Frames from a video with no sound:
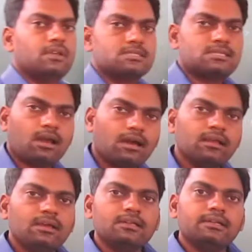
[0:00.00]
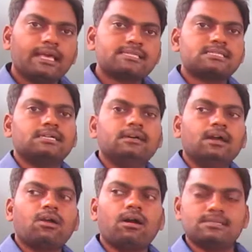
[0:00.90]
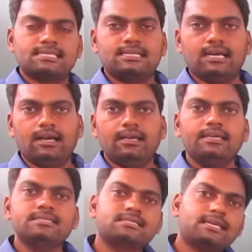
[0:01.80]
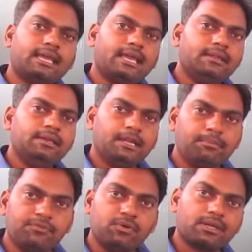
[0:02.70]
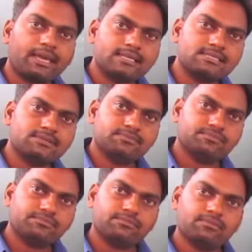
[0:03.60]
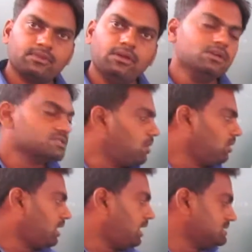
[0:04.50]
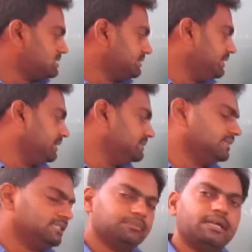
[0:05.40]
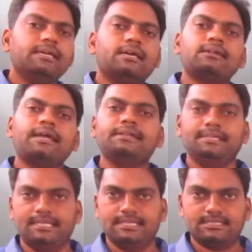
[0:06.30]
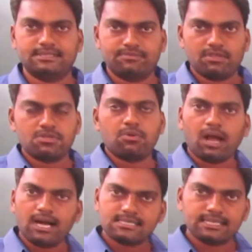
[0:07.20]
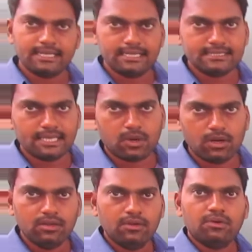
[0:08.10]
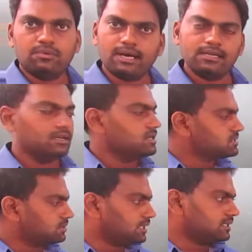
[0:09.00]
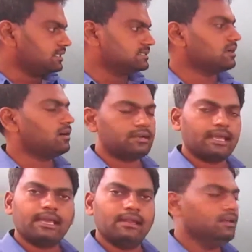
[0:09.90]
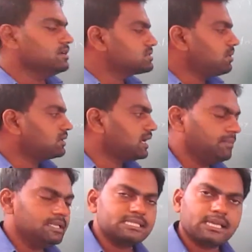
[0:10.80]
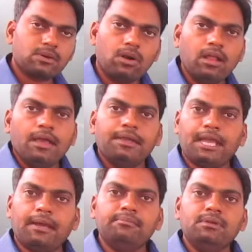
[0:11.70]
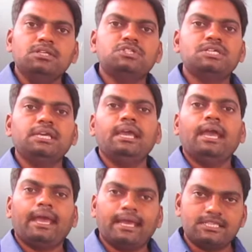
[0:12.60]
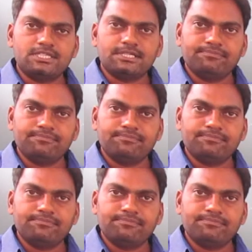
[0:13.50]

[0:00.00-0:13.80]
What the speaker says: So next cos theta is taken in before case. So cos theta is nothing but here 90 degrees. So cos 90 is equal 1. So that is not taken. So W is equal mgh.